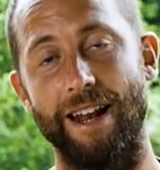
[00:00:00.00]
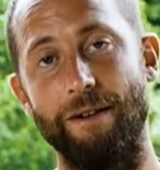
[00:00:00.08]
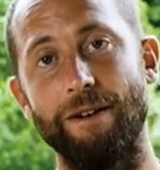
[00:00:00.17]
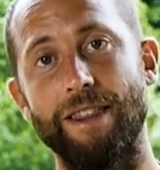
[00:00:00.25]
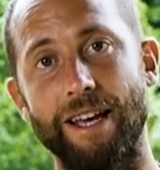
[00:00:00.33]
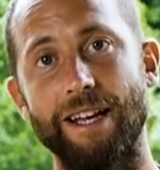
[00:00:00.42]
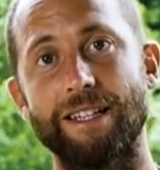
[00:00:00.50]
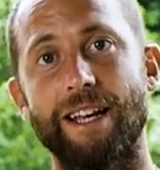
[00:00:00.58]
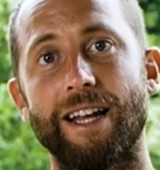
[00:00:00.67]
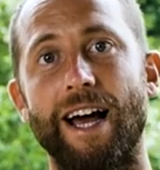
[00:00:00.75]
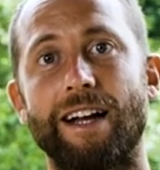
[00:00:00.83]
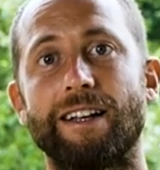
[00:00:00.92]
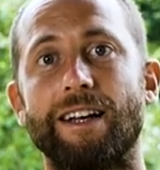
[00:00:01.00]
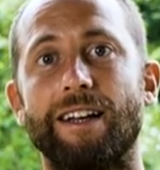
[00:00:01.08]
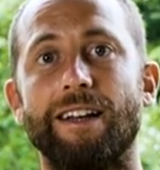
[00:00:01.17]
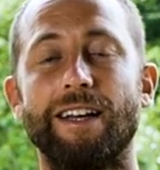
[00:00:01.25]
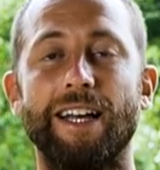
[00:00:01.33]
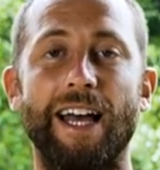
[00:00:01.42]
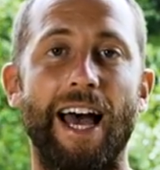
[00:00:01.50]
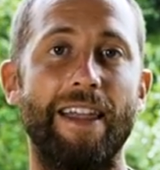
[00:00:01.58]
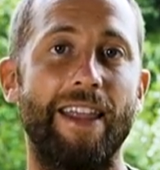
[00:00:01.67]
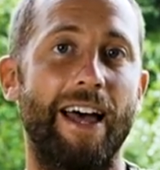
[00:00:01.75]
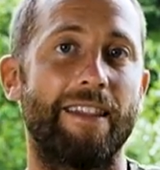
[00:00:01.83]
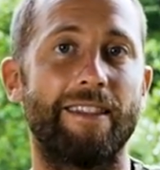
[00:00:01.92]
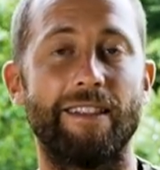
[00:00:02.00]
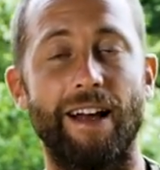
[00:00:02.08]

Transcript: everything is connected and that,